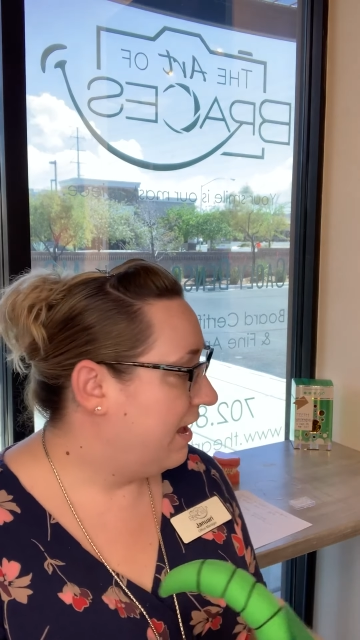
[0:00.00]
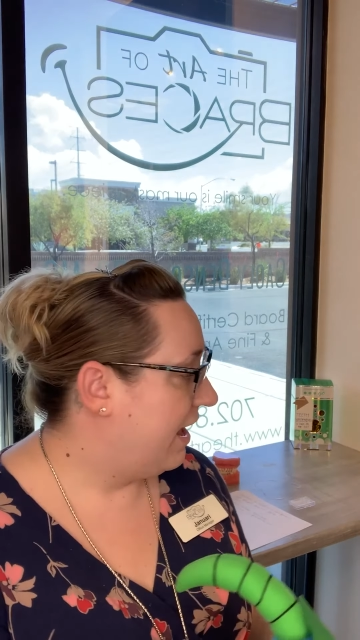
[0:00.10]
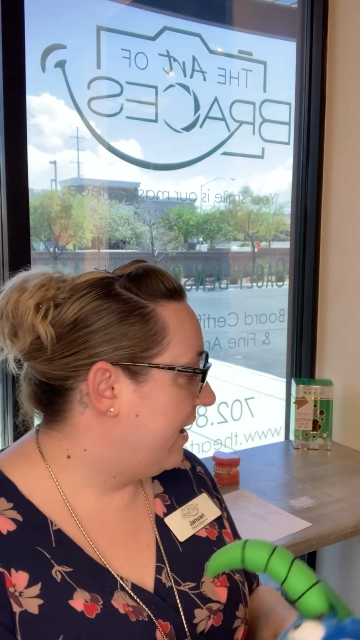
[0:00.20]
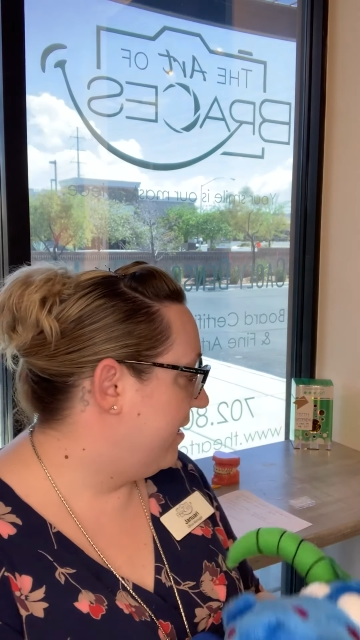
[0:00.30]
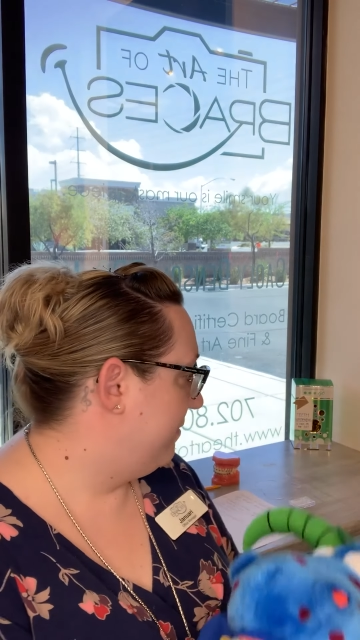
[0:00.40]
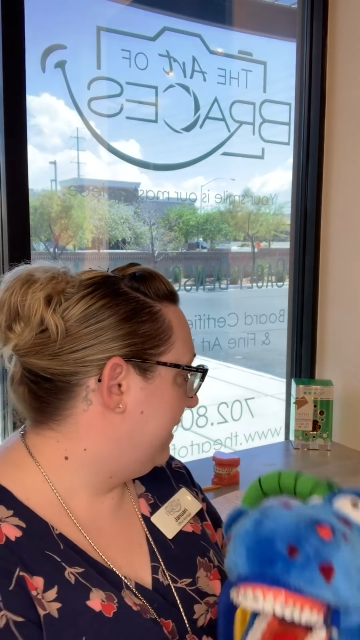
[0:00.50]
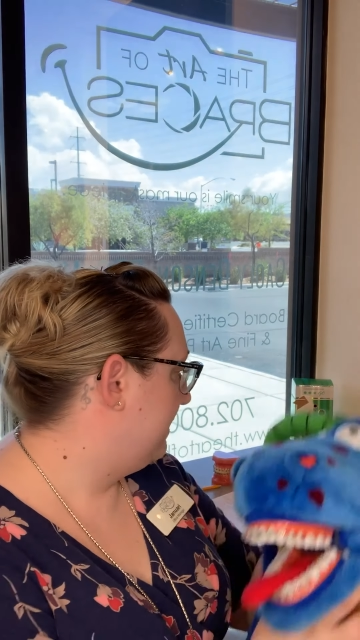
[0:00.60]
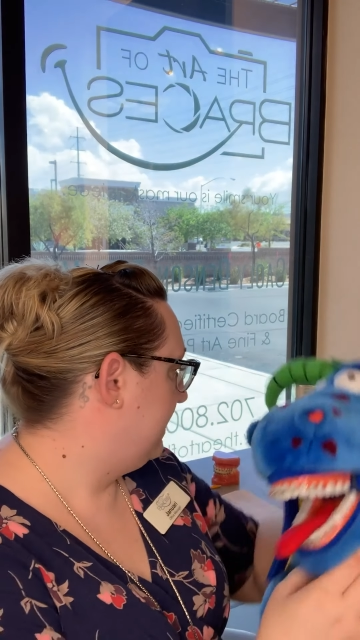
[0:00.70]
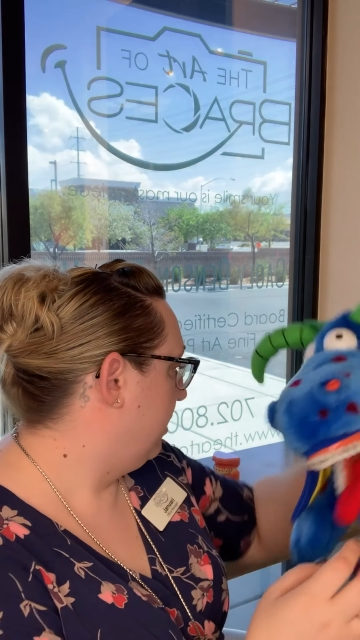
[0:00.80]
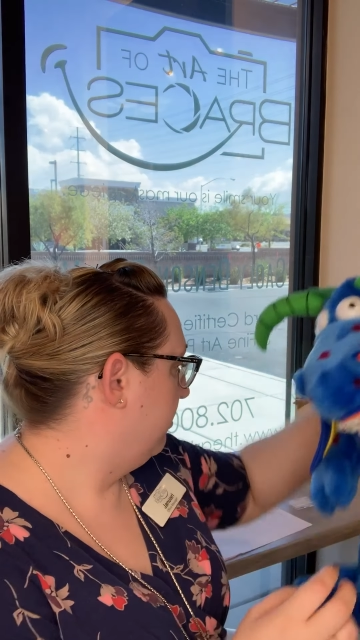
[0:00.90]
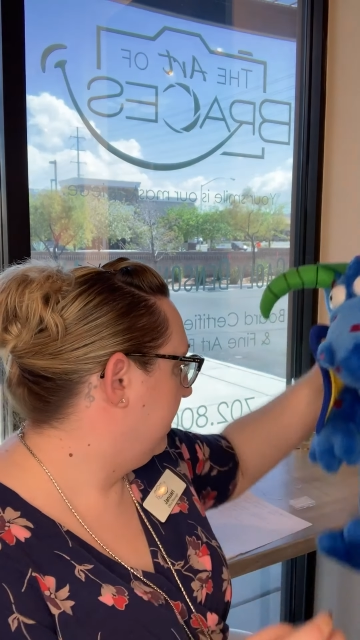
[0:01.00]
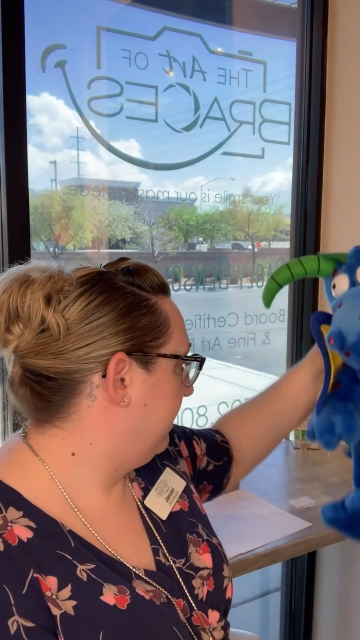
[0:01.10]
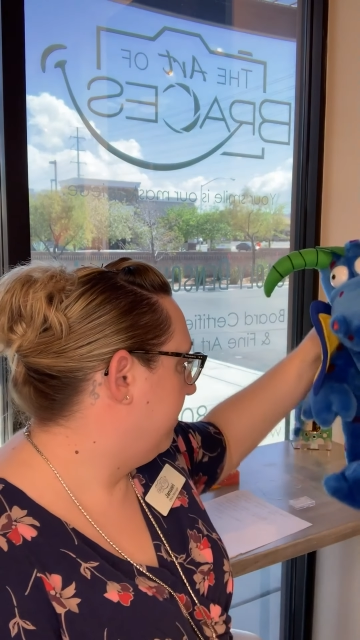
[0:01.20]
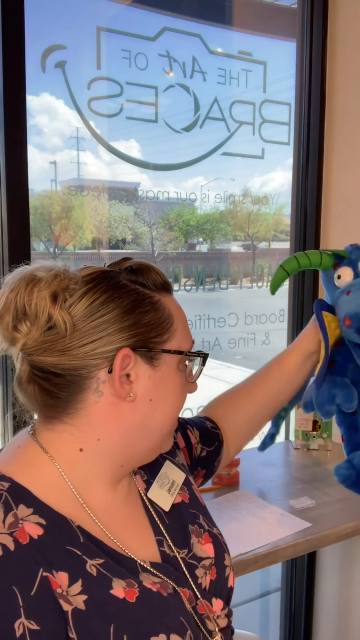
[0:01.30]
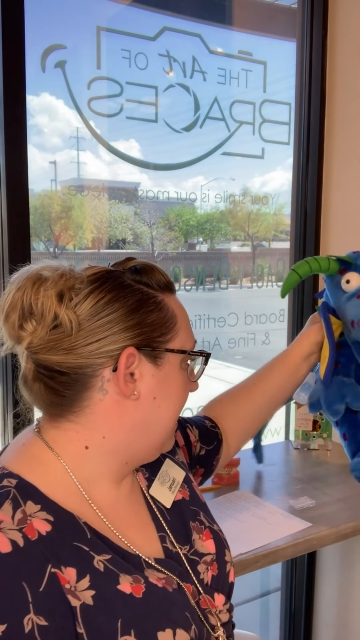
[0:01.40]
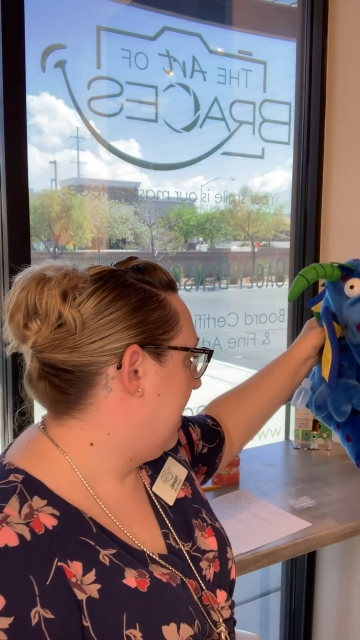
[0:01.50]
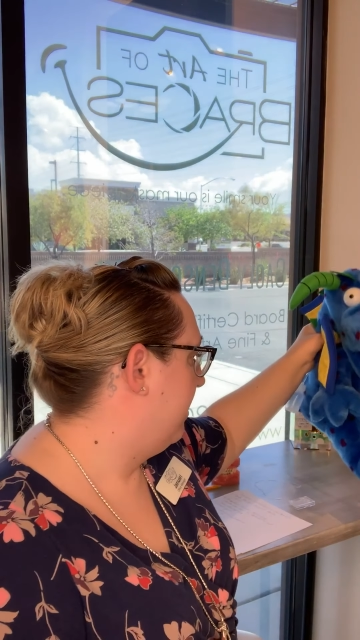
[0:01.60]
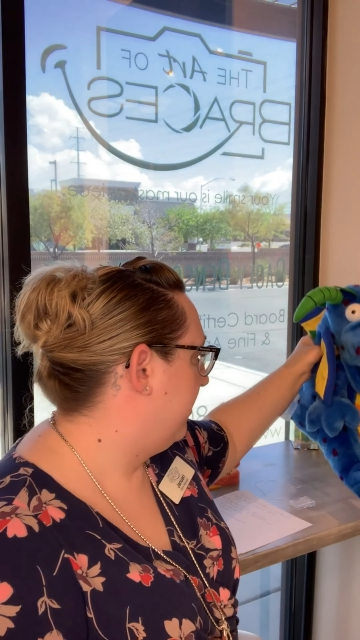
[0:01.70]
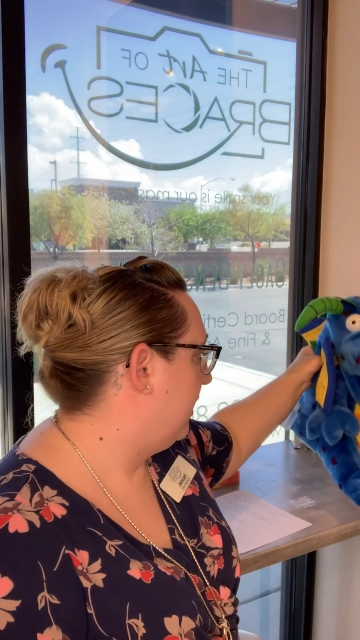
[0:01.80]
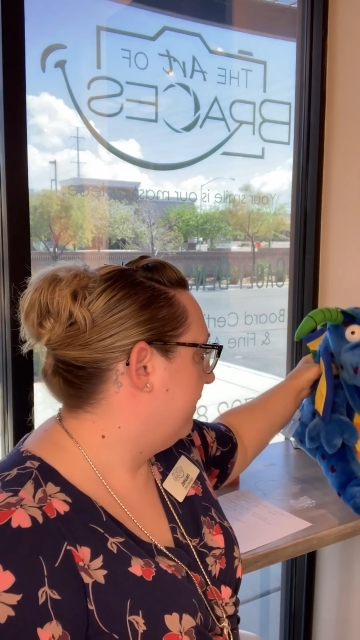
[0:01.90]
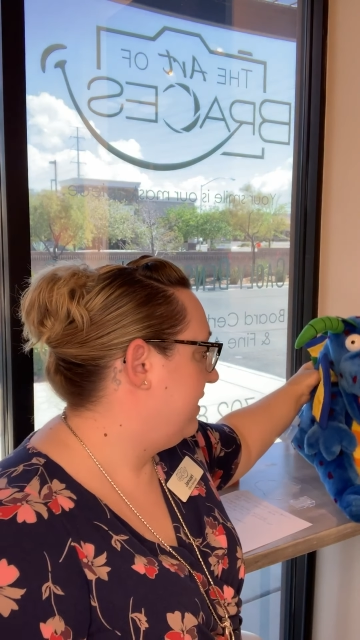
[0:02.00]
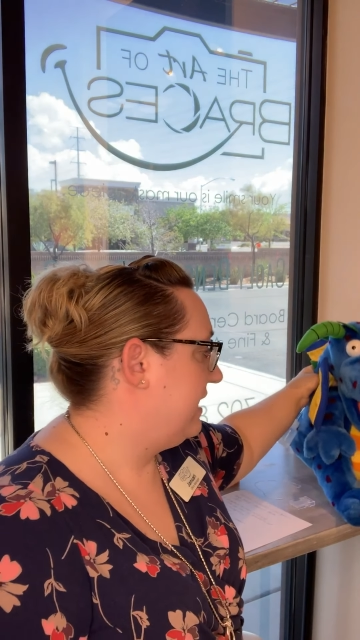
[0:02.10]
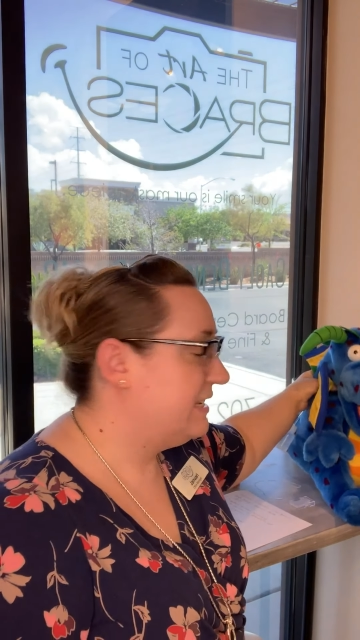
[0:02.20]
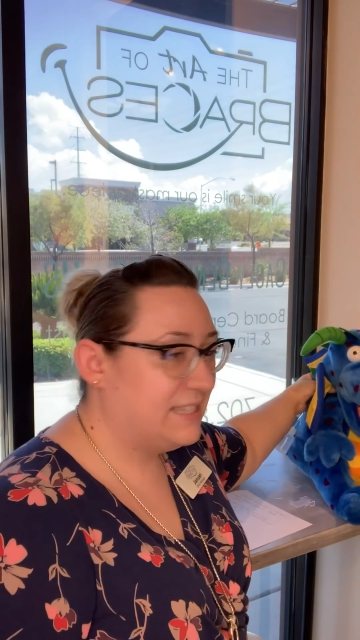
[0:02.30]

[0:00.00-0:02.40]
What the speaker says: and it's the only one out of all of these